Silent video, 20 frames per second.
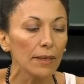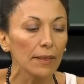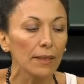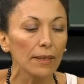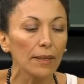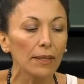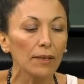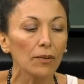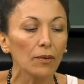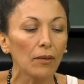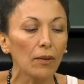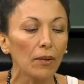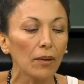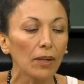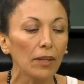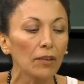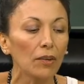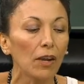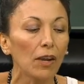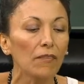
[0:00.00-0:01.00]
he don't
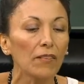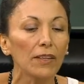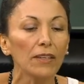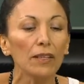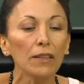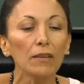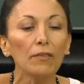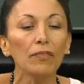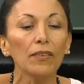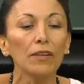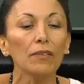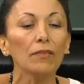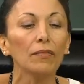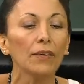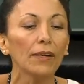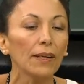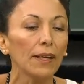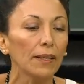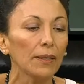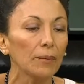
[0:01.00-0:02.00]
have any different
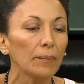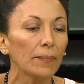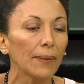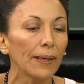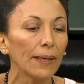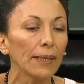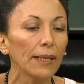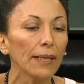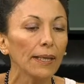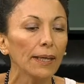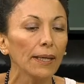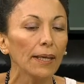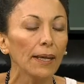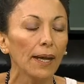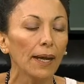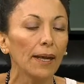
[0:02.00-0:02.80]
for anybody.